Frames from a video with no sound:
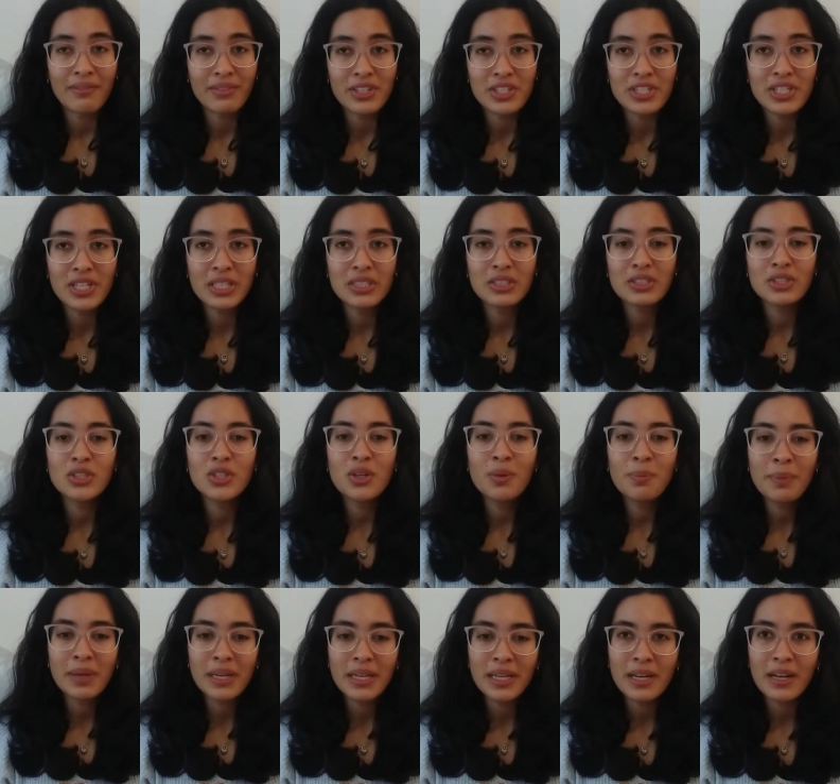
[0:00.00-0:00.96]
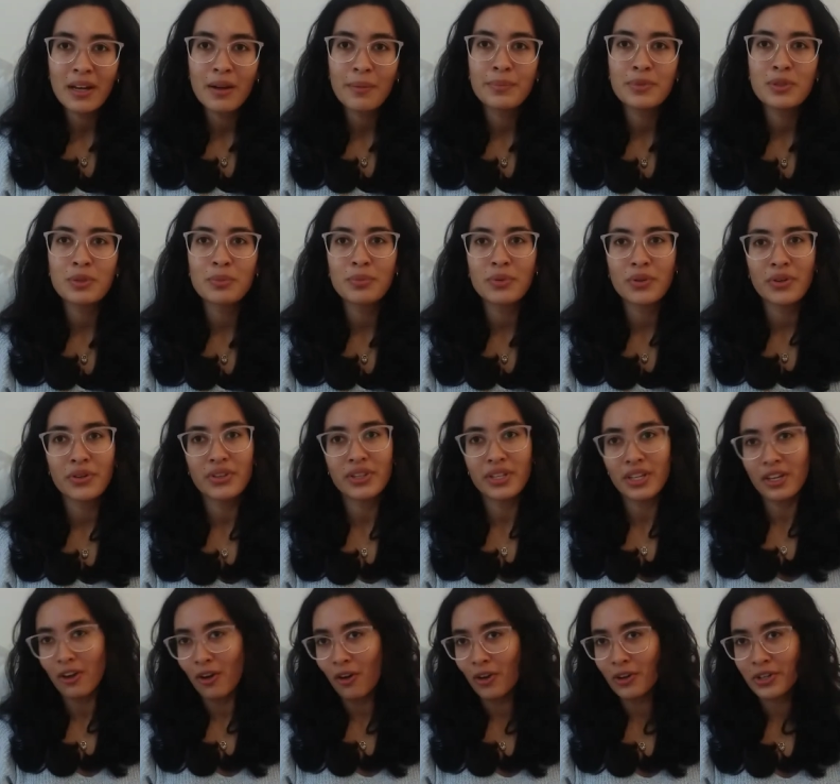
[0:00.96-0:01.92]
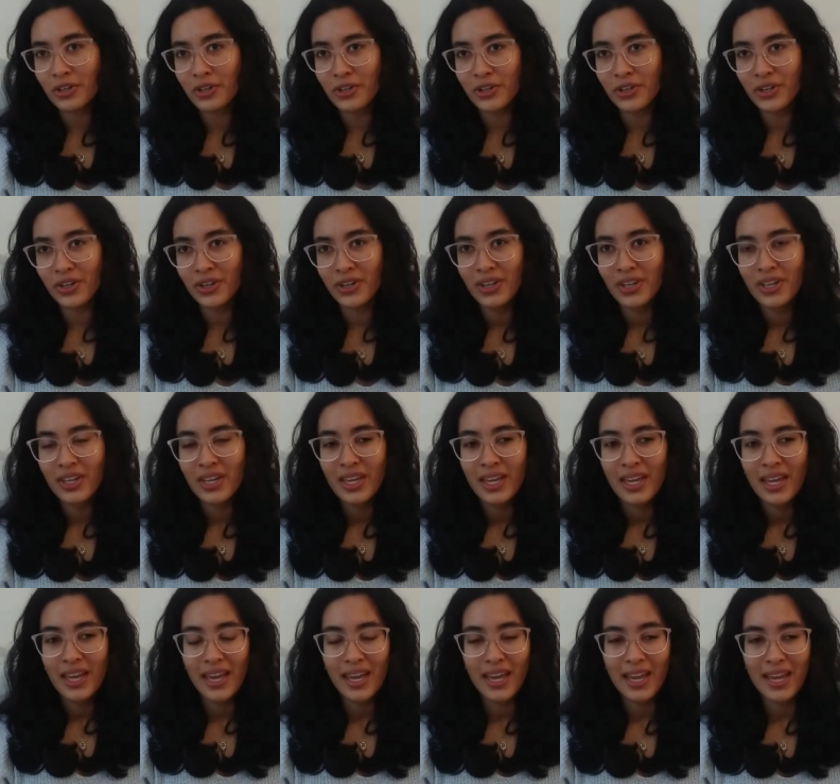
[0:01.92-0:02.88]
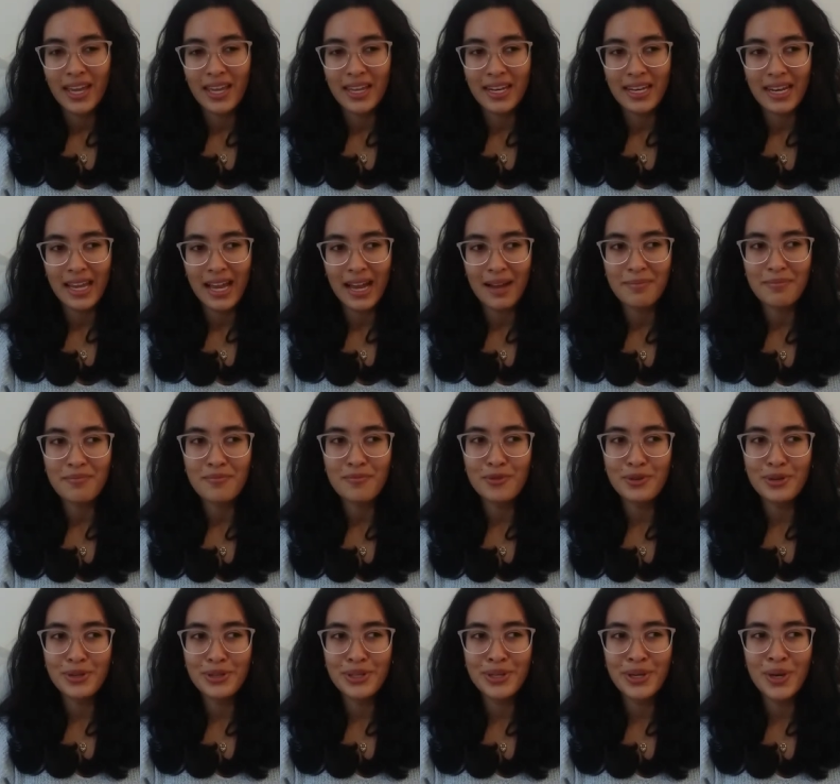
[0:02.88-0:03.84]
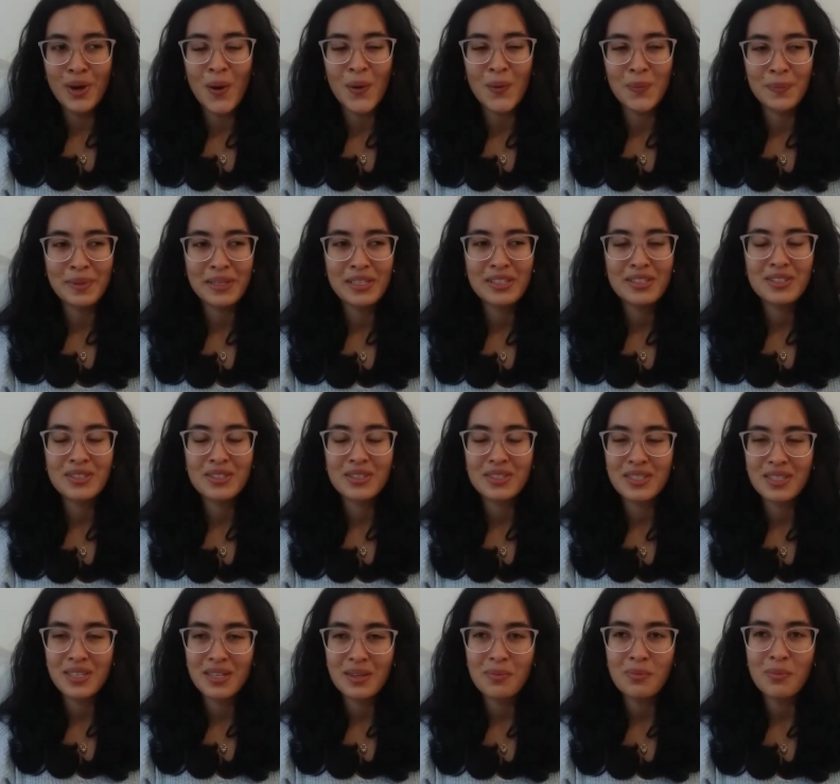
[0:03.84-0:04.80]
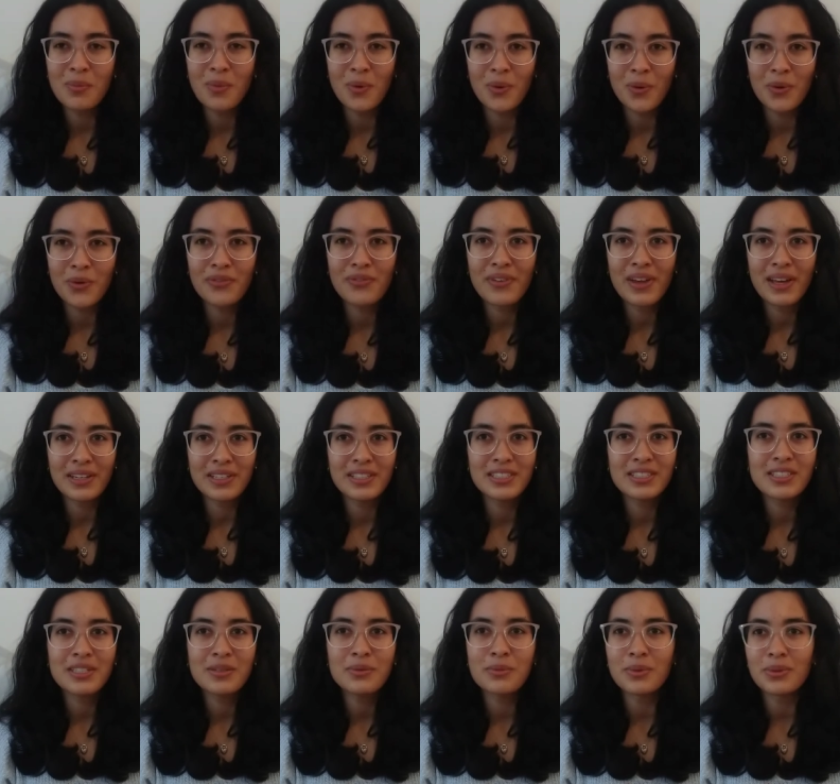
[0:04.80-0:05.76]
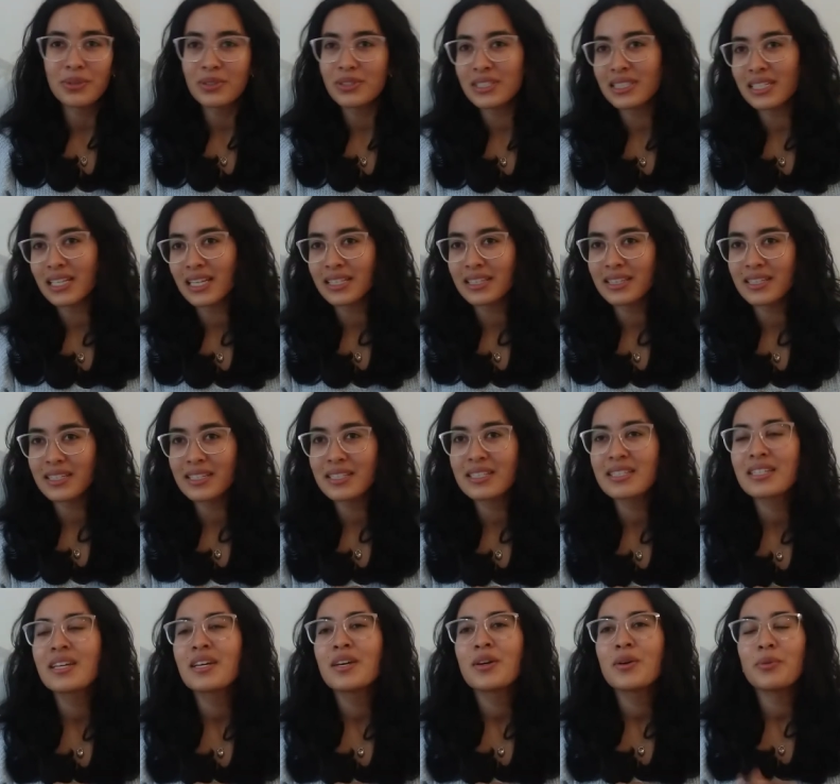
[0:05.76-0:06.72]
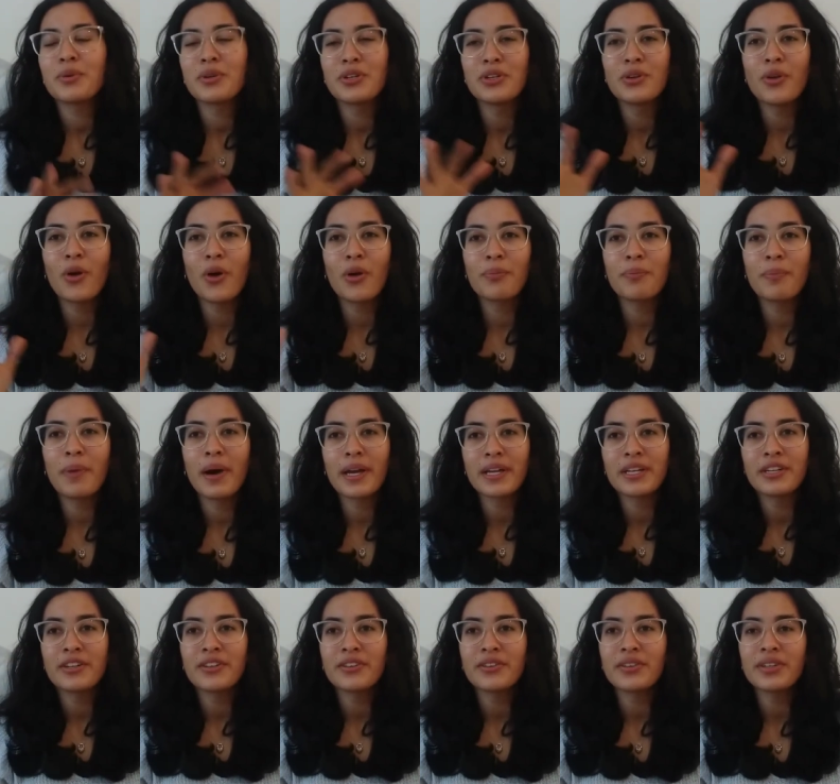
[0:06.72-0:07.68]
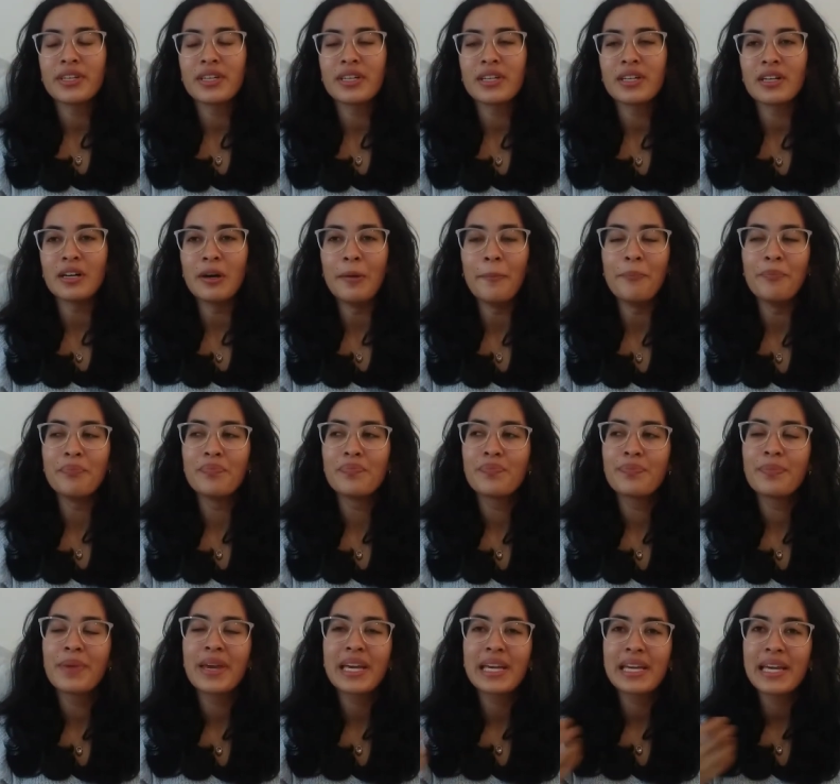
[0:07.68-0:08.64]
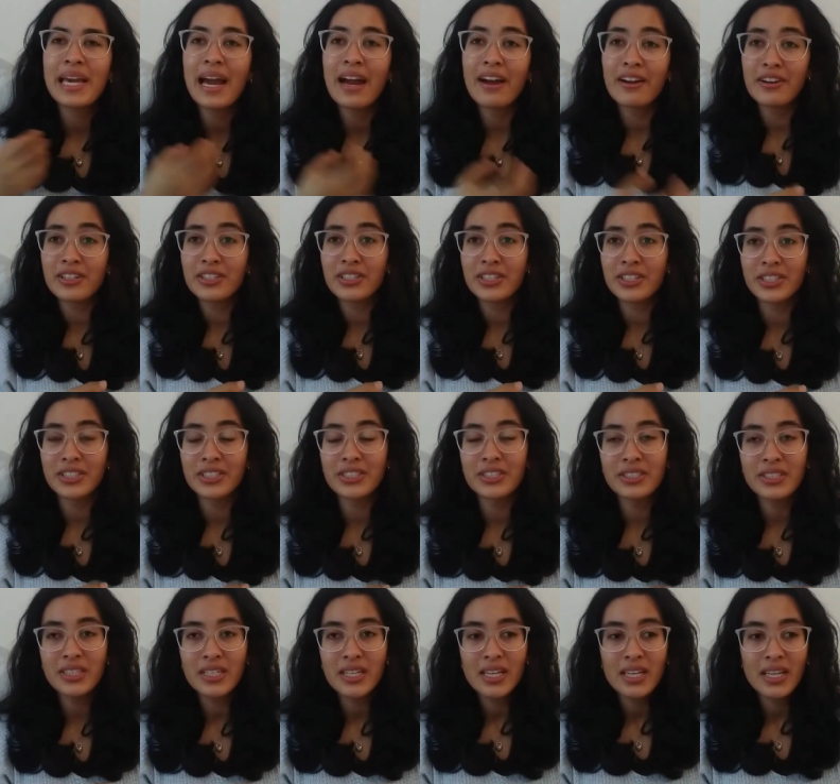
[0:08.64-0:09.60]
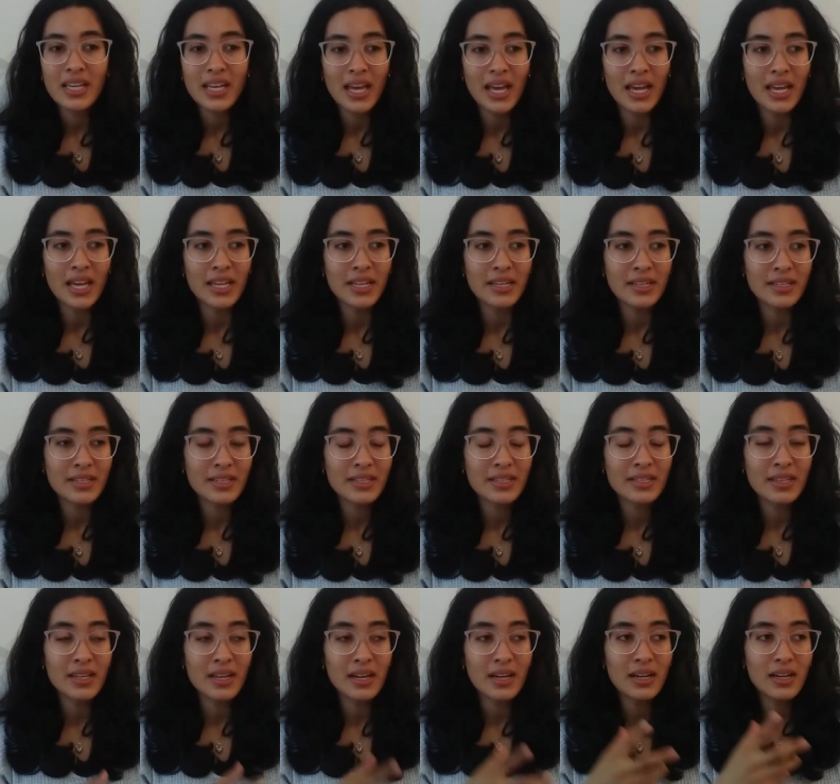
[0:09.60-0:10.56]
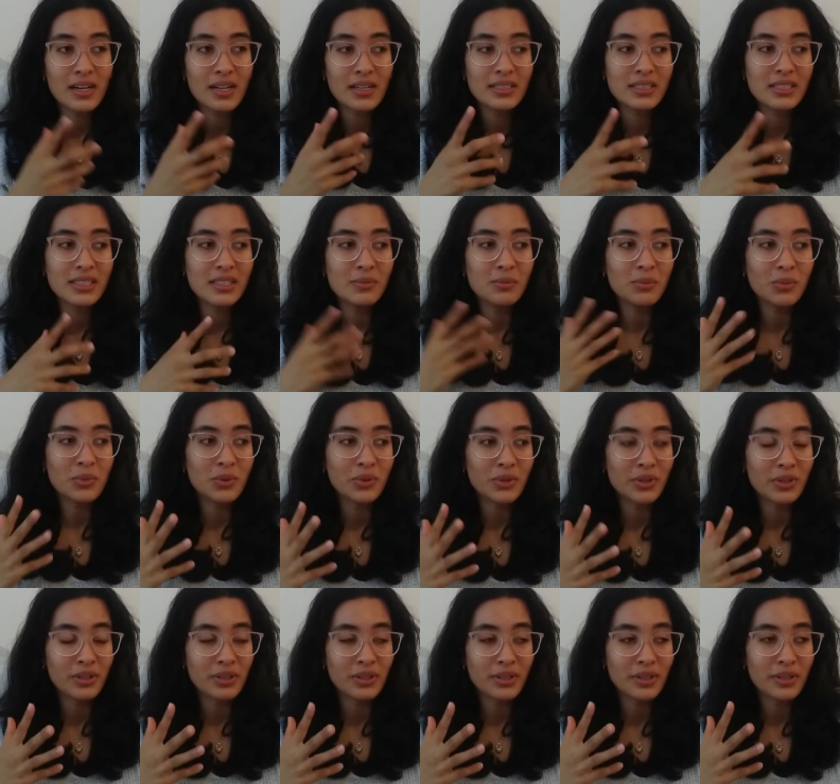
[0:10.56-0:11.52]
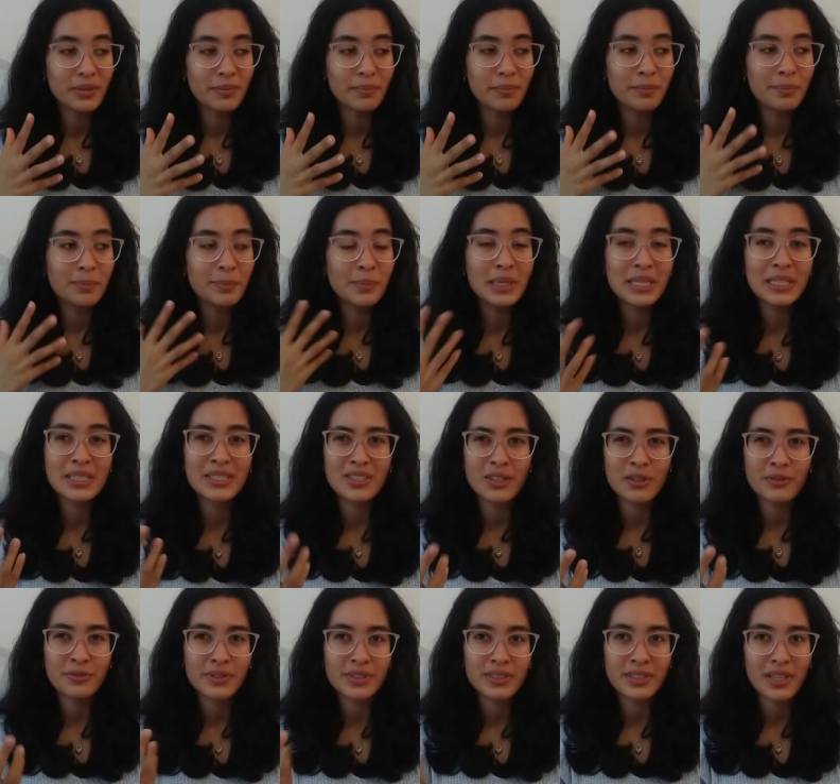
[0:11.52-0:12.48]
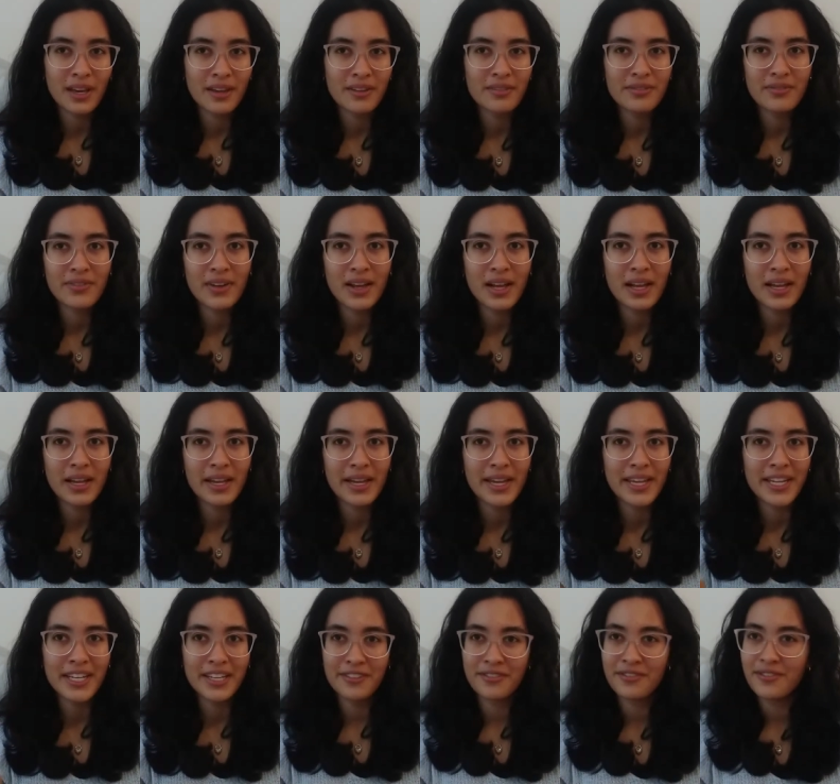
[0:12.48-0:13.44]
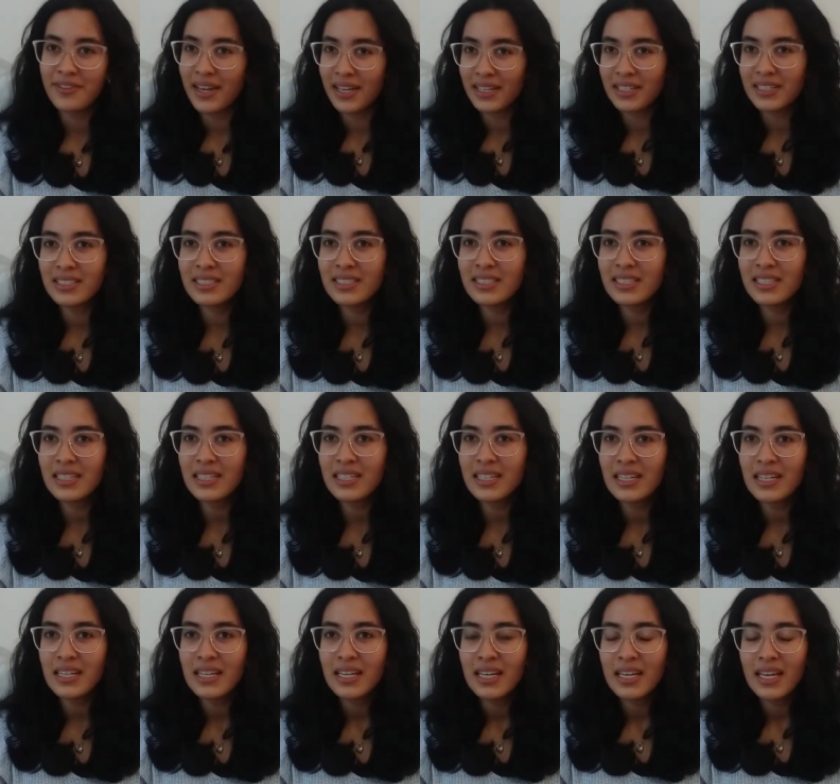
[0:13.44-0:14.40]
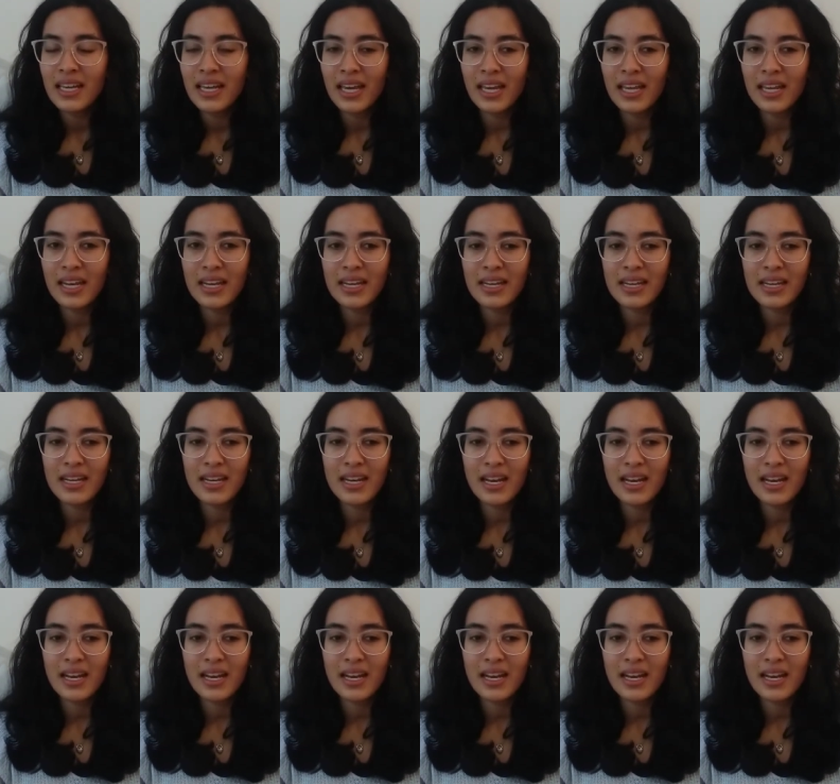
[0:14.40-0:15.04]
the chance, do pick it up, support the author. And I'm really hoping to see more fantasy worlds like this with non-binary main characters, and see more mix of sci-fi and fantasy and